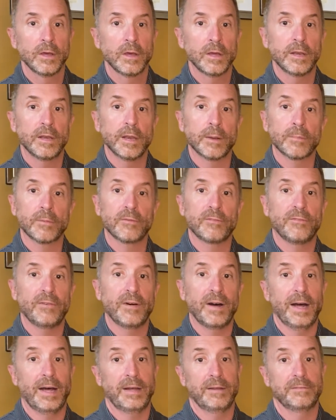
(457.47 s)
Number
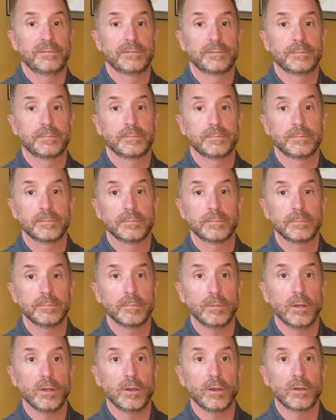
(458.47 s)
5,
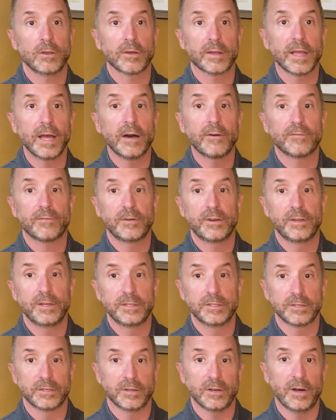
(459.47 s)
look out for
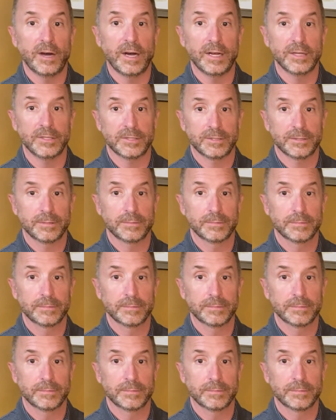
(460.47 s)
hidden costs.